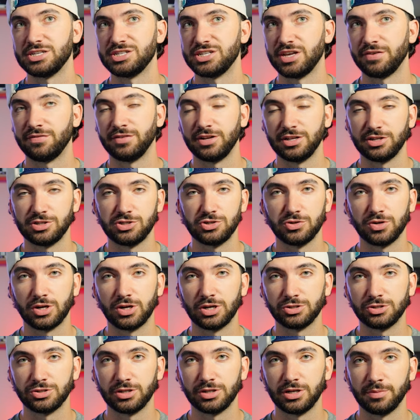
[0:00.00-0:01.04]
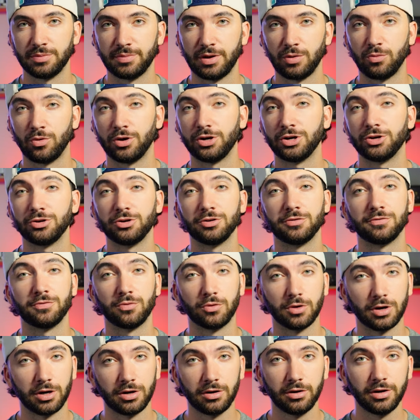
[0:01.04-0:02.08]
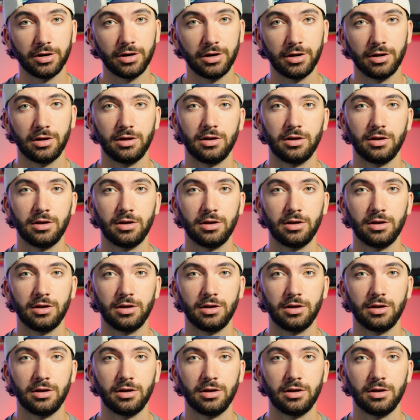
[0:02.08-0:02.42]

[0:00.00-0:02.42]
70-200 and my 100-400.